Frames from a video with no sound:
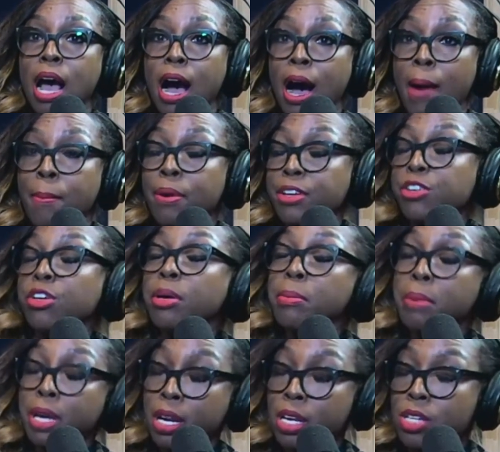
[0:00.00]
But you're
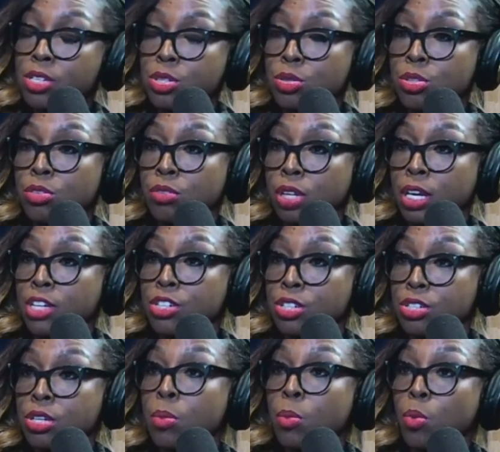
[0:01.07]
committed to the
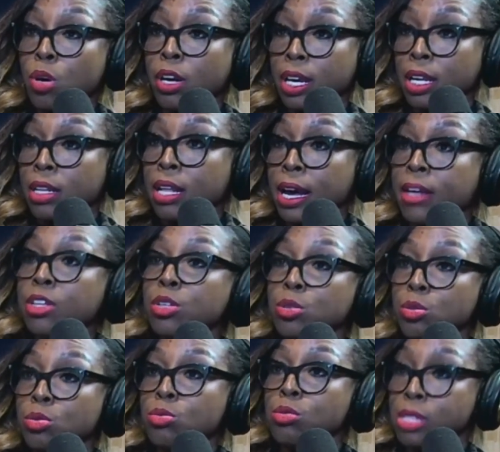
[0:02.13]
relationship working, that
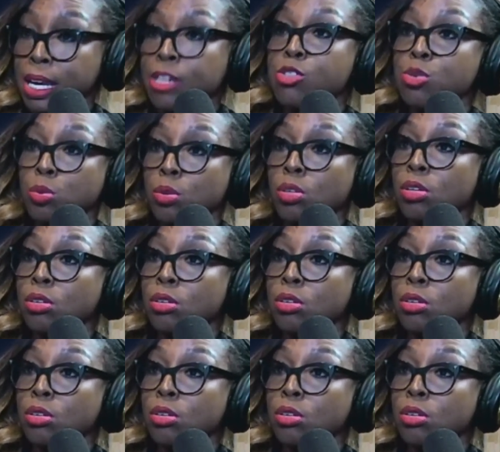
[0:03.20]
you schedule